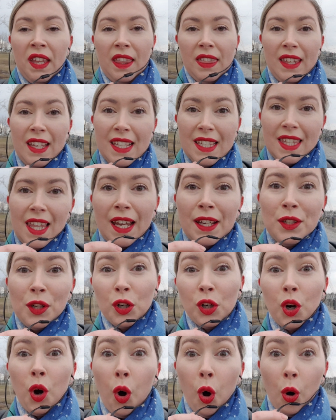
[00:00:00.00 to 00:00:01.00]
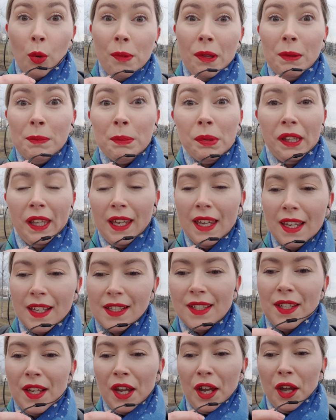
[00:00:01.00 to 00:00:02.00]
These things are
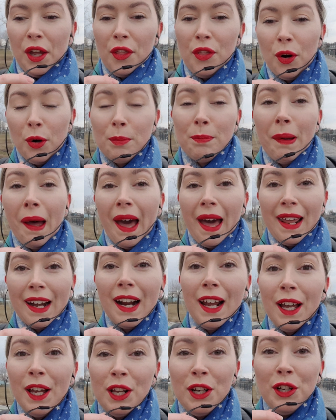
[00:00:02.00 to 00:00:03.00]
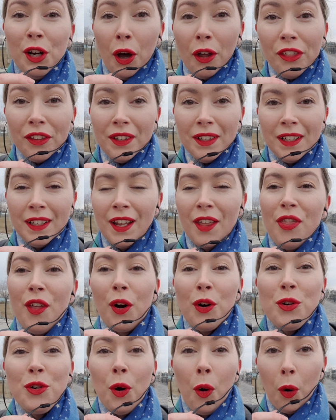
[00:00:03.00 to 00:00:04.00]
commonplace. They're para nothing.
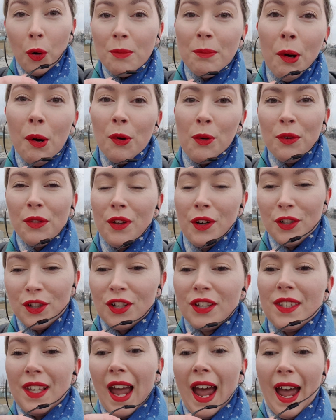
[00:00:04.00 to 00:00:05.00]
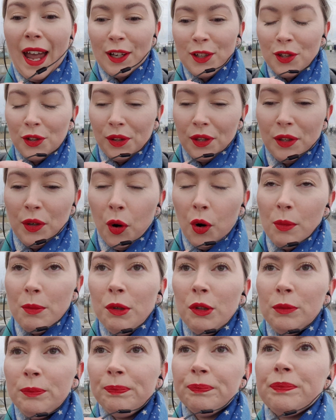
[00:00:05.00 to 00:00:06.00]
They're normal. They're just actually normal.